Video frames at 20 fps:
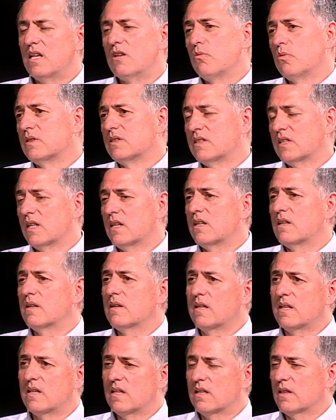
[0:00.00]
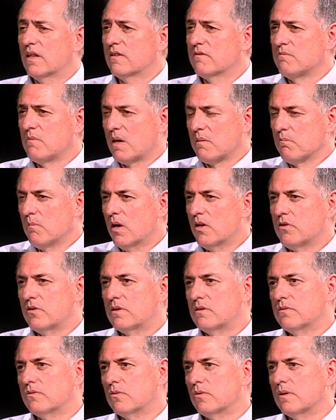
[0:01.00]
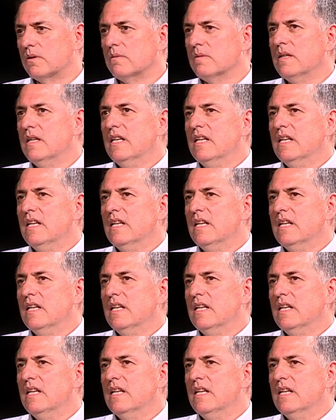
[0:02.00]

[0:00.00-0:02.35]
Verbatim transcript: he was there and he loved my mother for